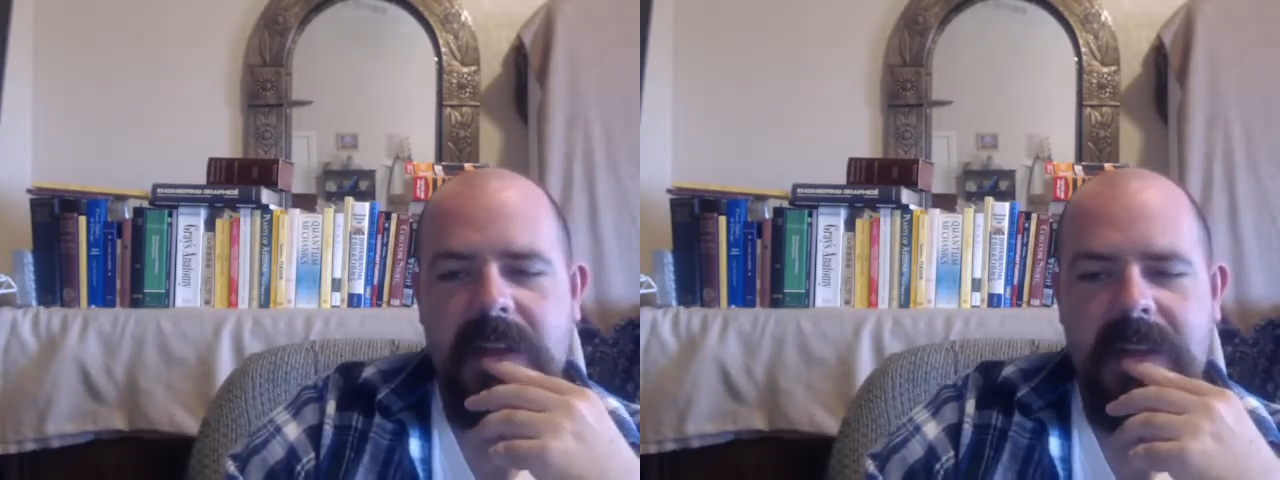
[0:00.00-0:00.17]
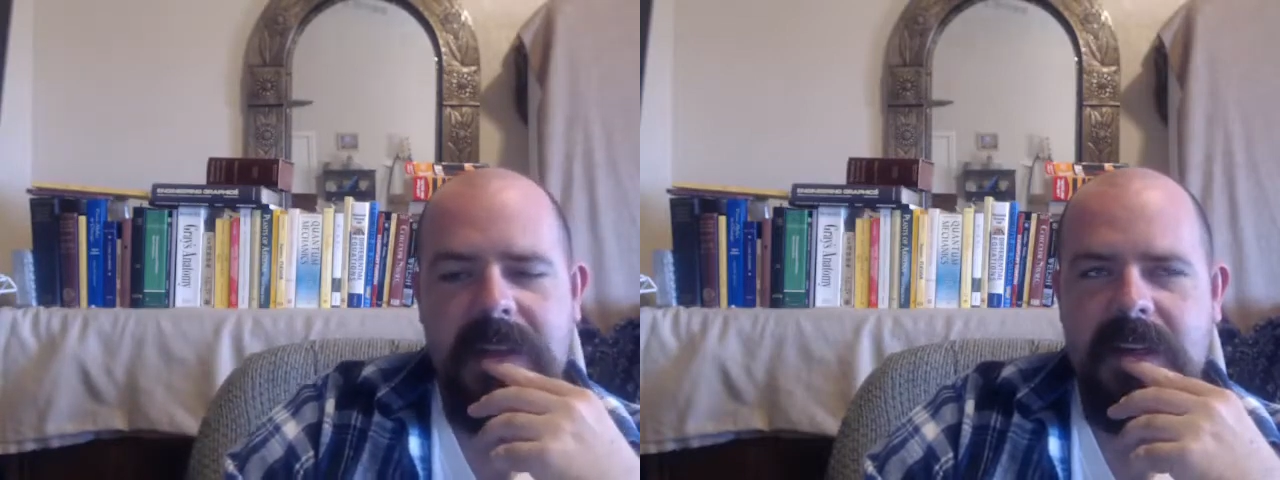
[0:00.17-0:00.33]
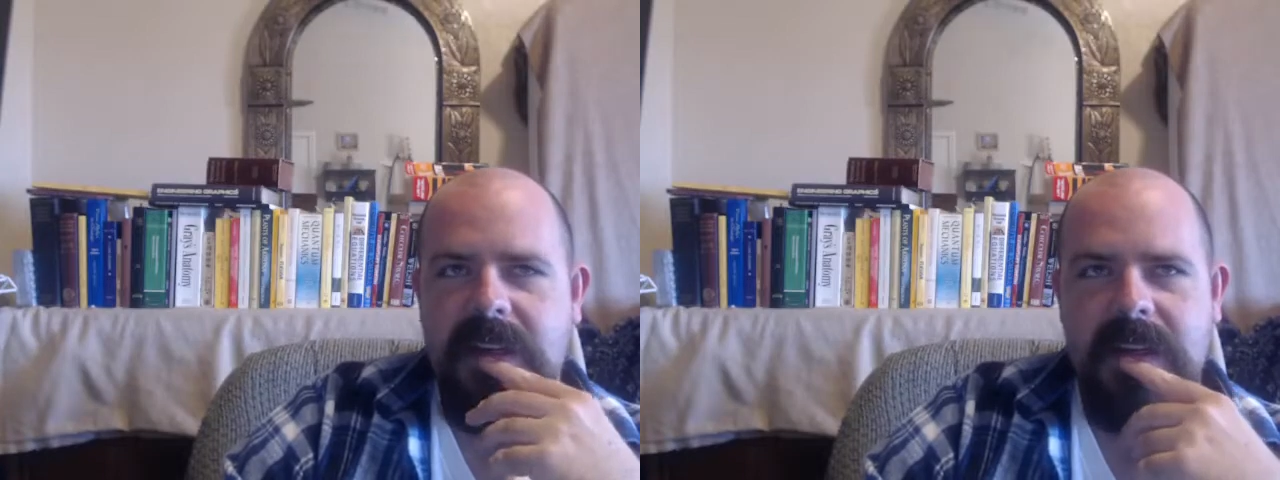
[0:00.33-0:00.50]

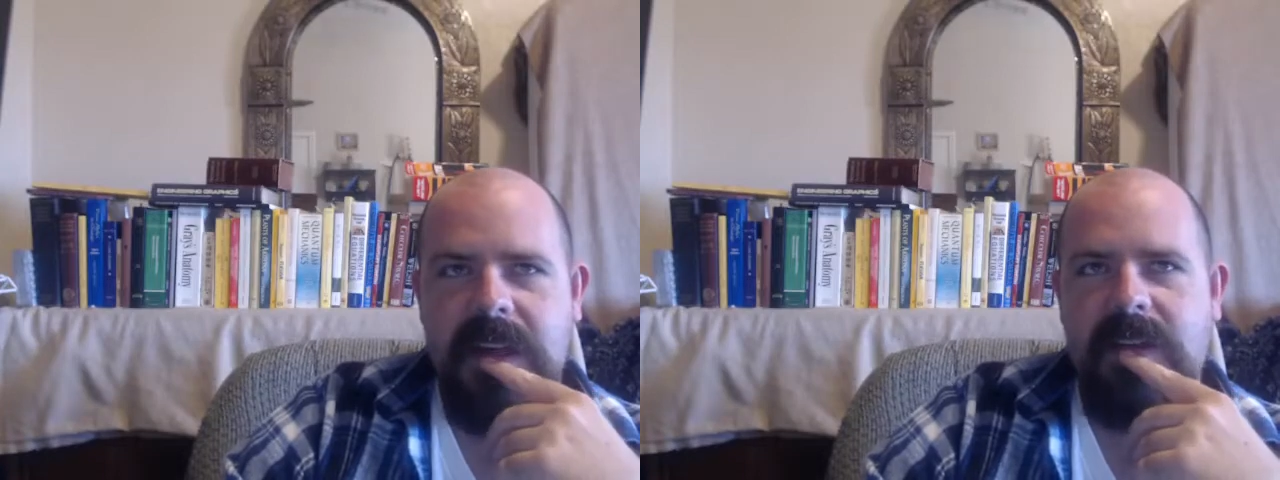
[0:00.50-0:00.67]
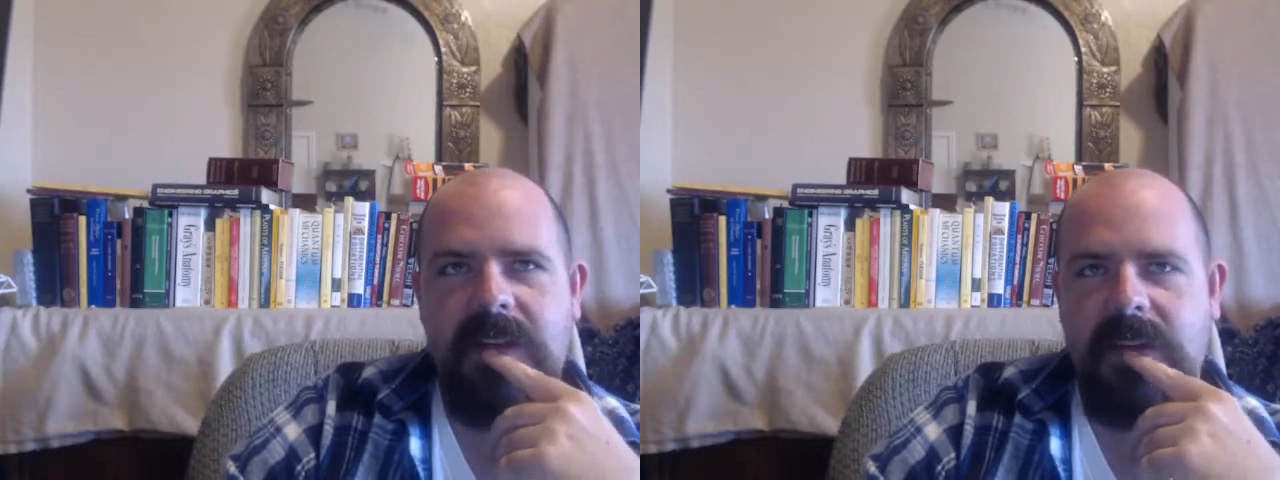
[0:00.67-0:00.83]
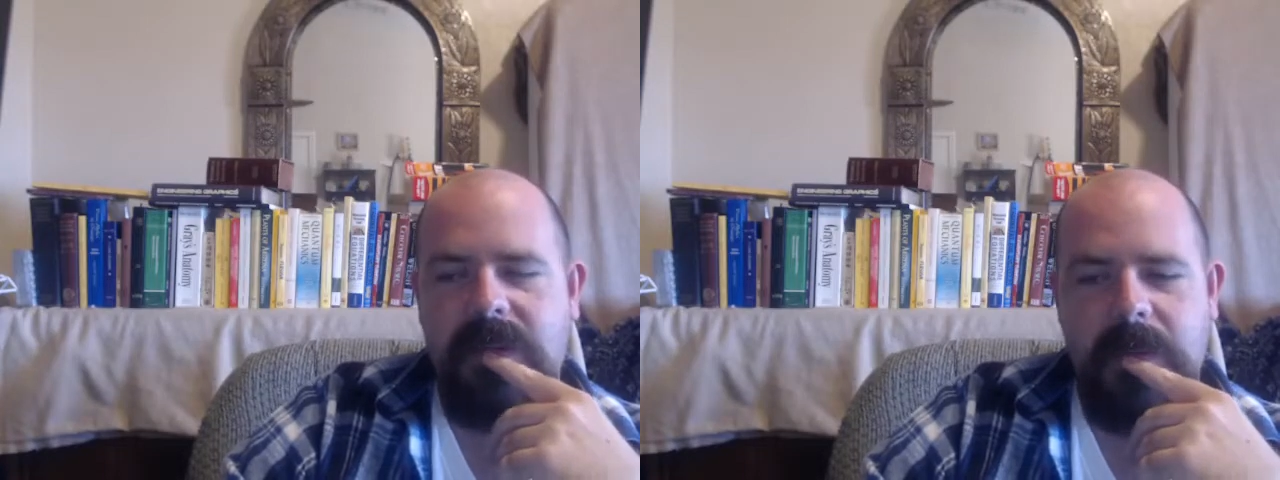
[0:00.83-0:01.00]
it doesn't have a
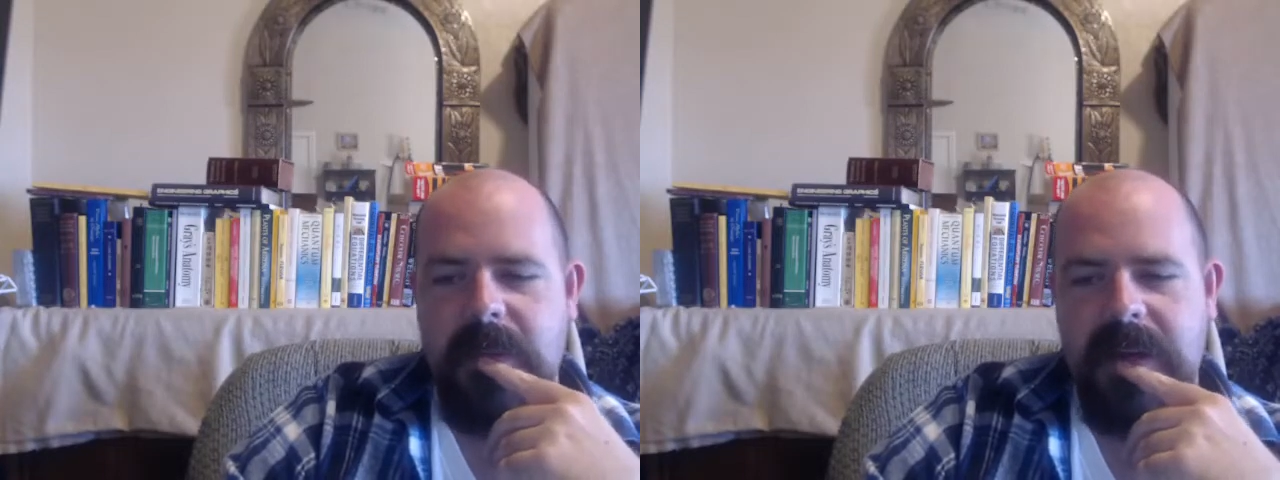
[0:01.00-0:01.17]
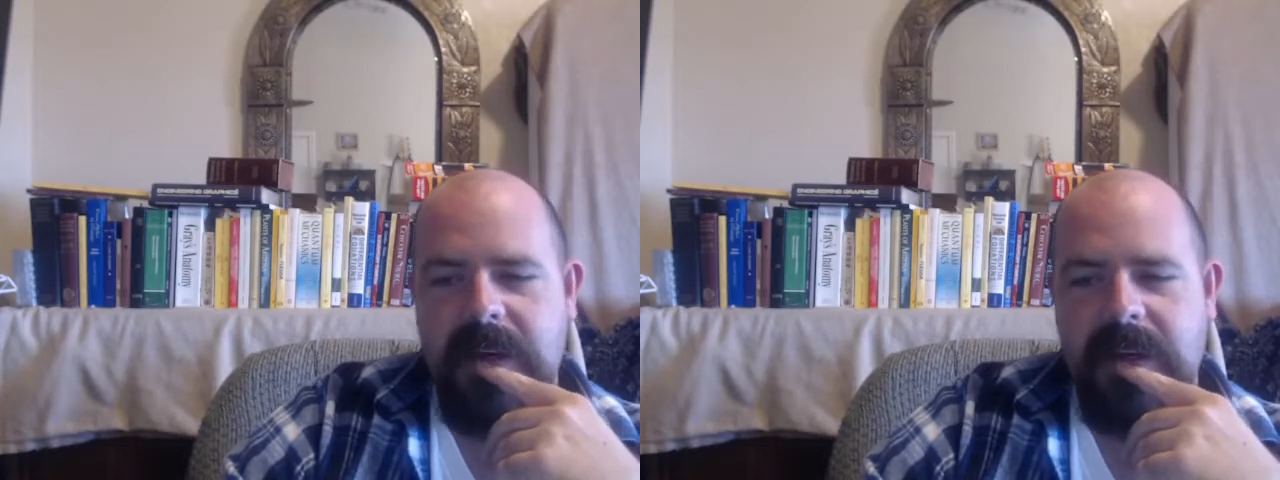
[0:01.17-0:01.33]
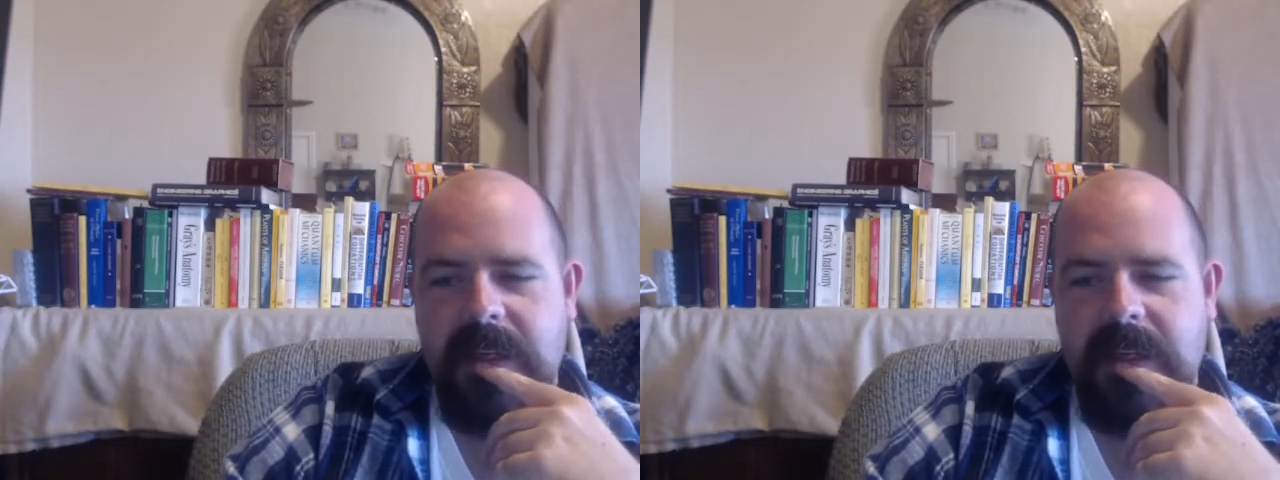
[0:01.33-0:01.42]
different meaning.